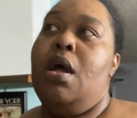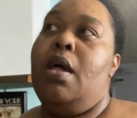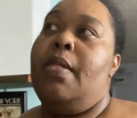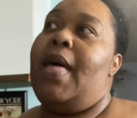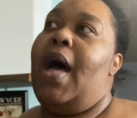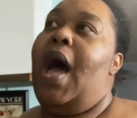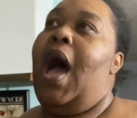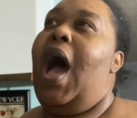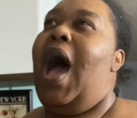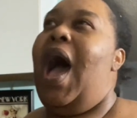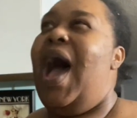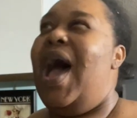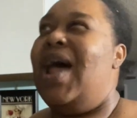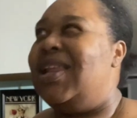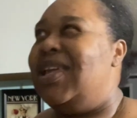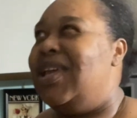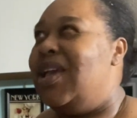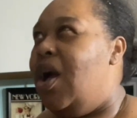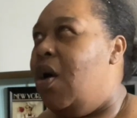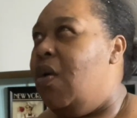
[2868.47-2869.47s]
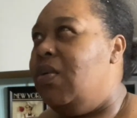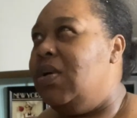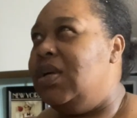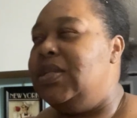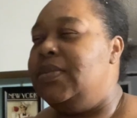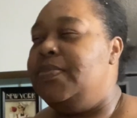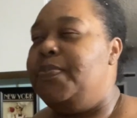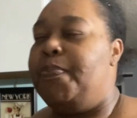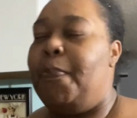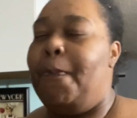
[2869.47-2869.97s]
The audio
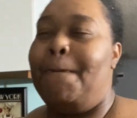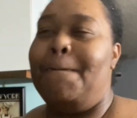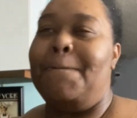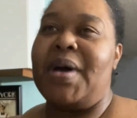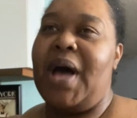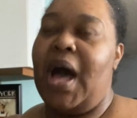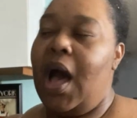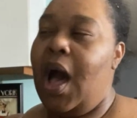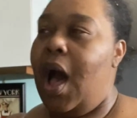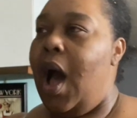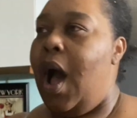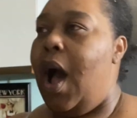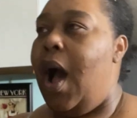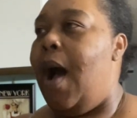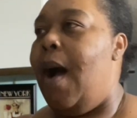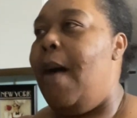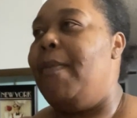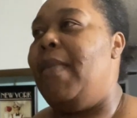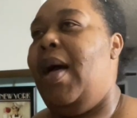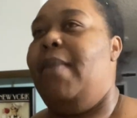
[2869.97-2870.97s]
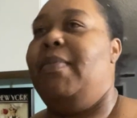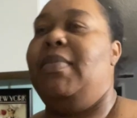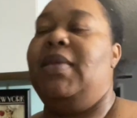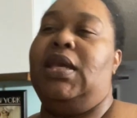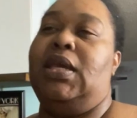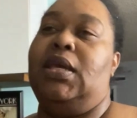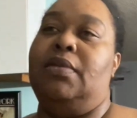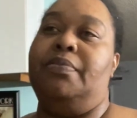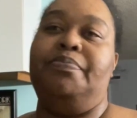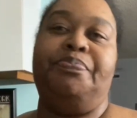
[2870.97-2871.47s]
was bomb. I
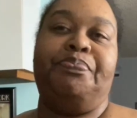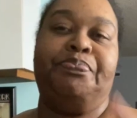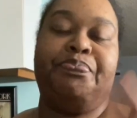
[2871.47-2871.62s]
mean,